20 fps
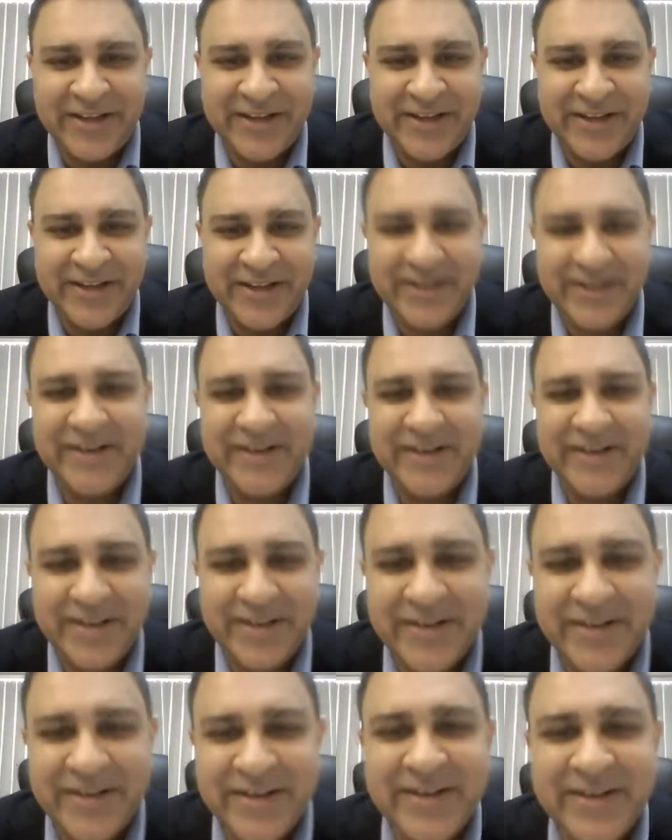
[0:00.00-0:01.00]
I'm
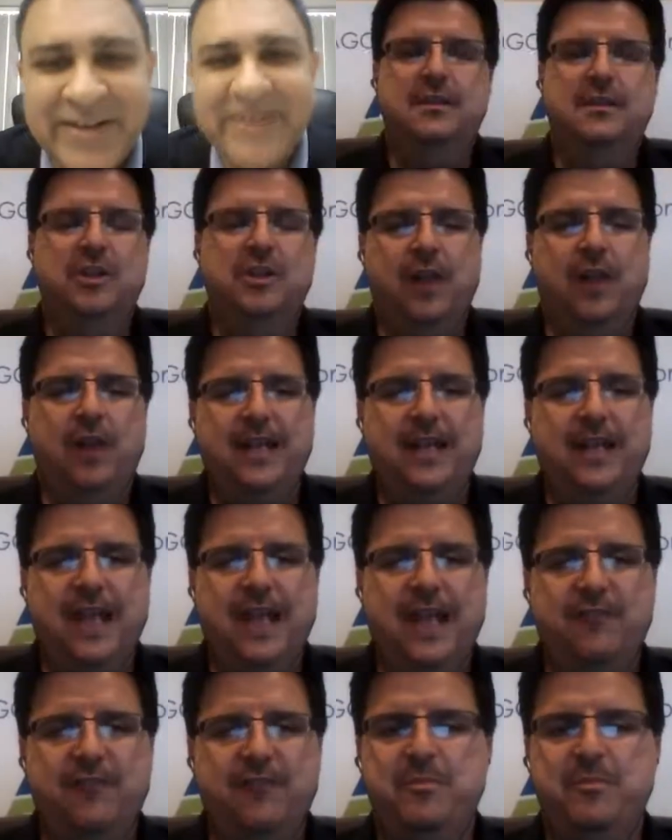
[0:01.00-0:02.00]
doing great. Glad to
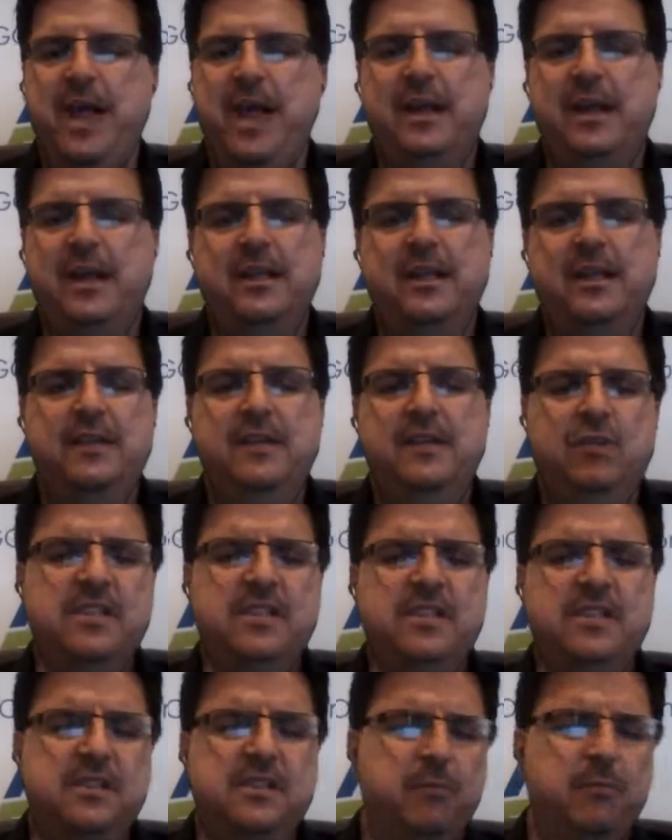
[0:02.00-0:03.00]
have you back.
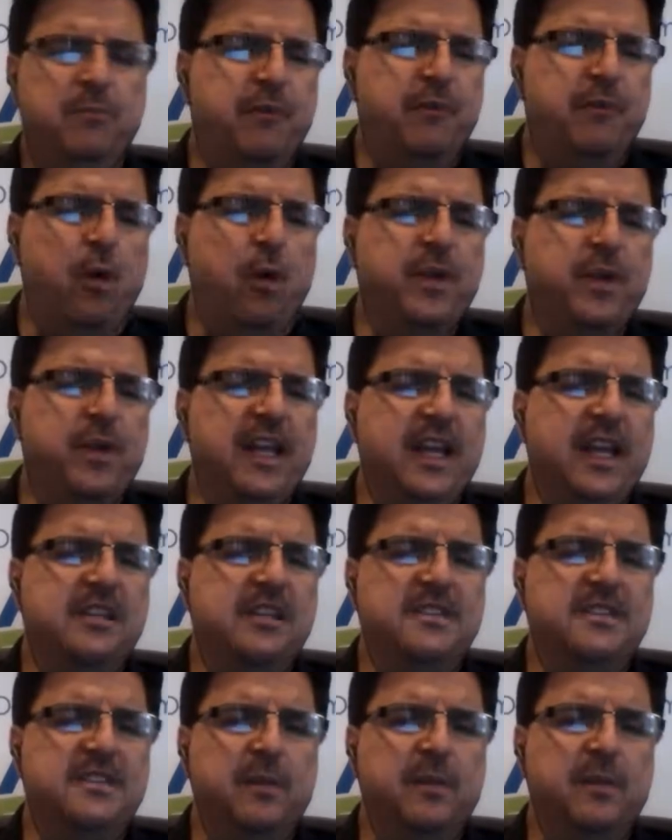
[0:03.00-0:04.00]
Before we get
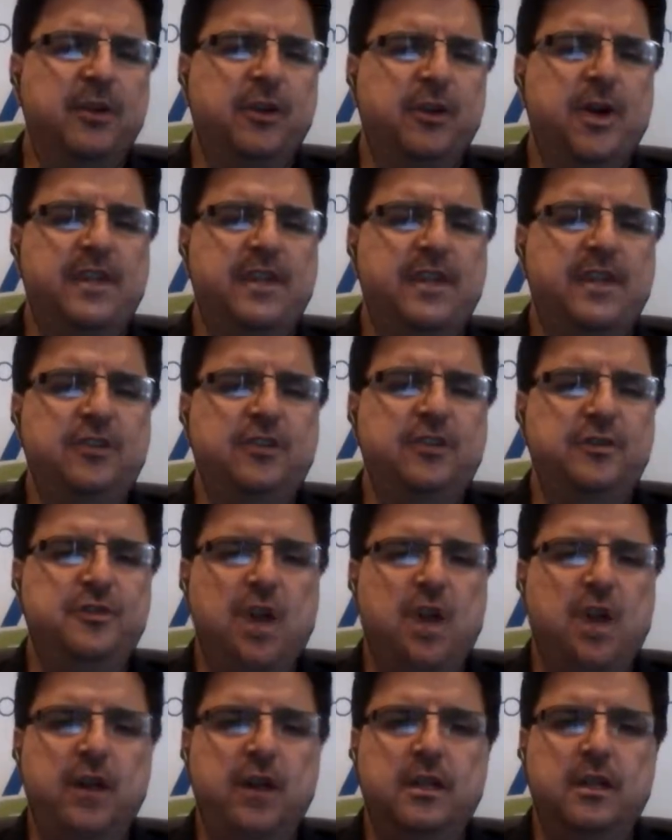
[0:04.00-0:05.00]
into some of the great things
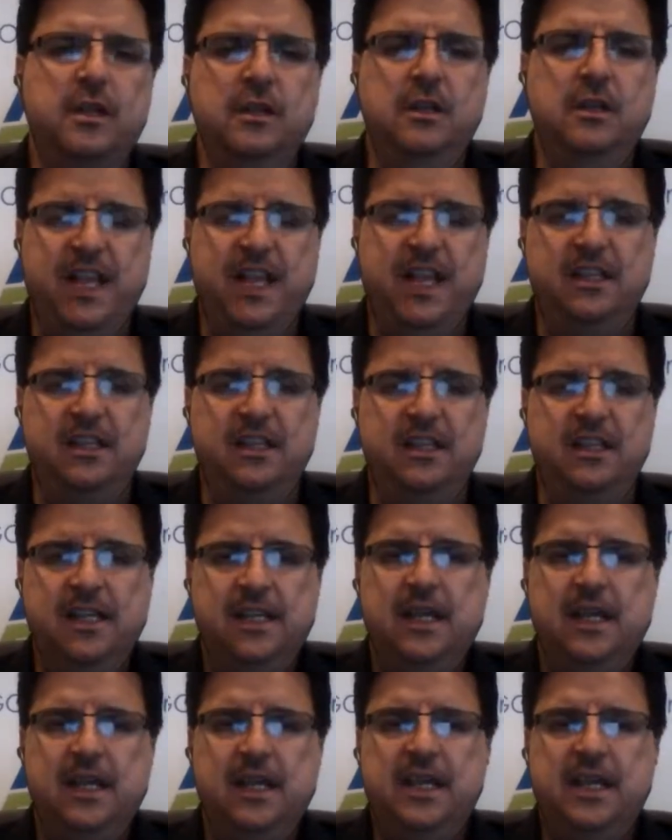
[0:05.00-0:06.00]
you've done lately,
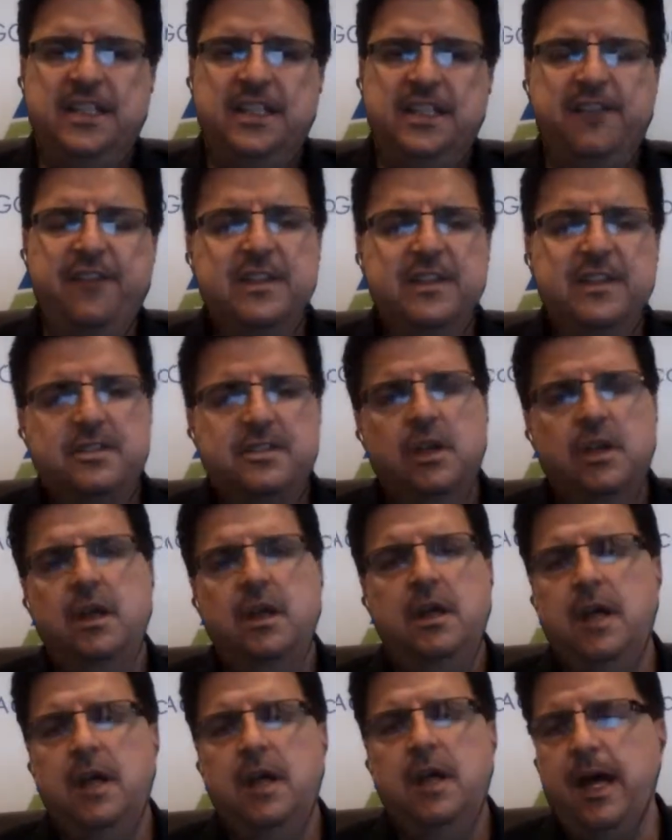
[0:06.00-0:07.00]
give us,
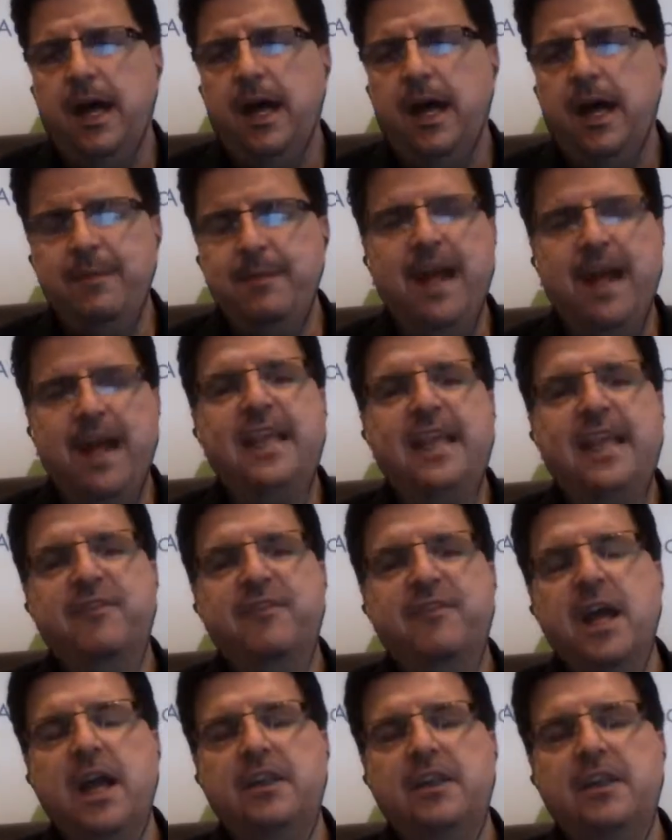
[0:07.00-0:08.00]
I
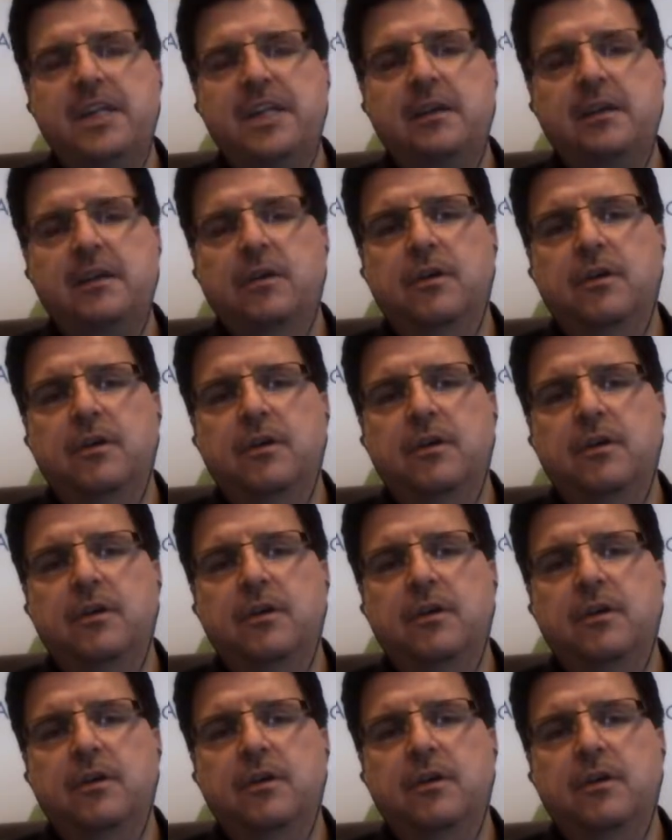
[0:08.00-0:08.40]
gave kind of the